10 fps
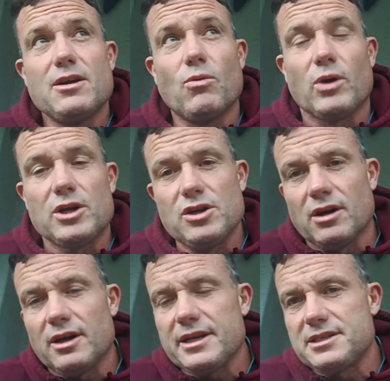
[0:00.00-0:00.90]
what
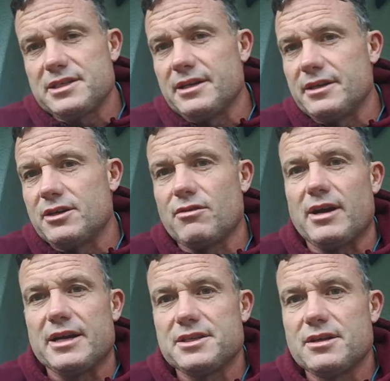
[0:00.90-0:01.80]
God has done in
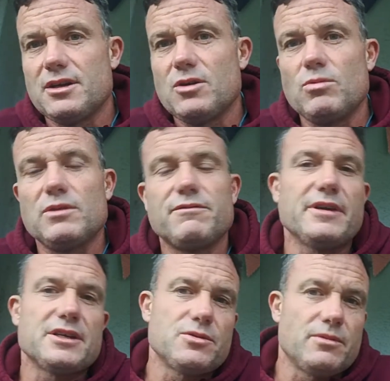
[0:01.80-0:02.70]
Christ will
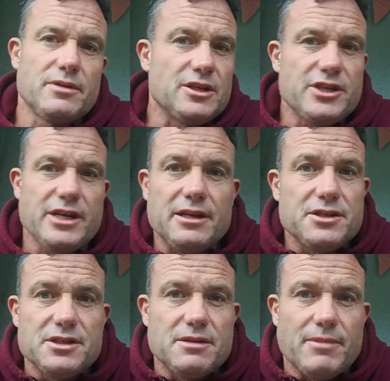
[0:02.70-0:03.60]
fix the
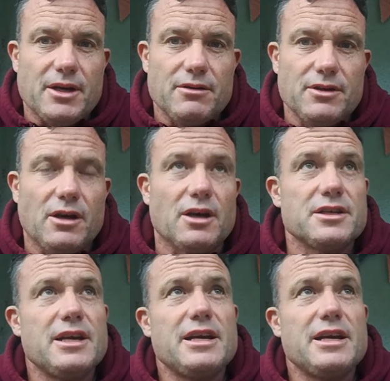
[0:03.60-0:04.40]
challenges in my own heart.